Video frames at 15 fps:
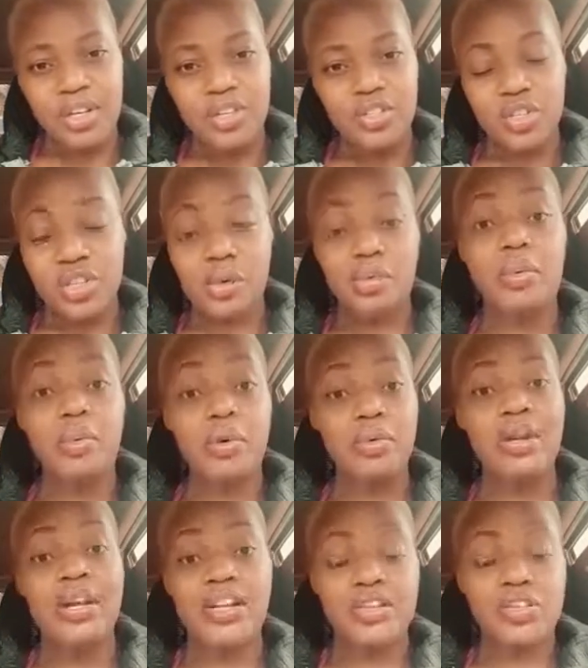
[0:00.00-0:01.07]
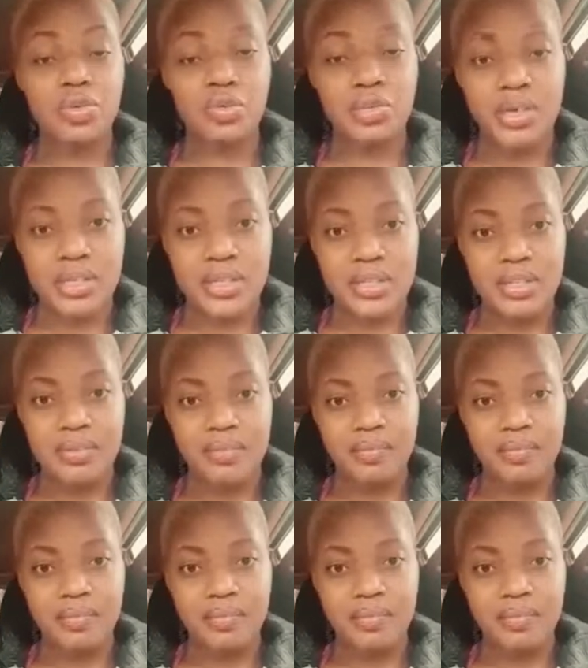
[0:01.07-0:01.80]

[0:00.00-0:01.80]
so that people relate to it?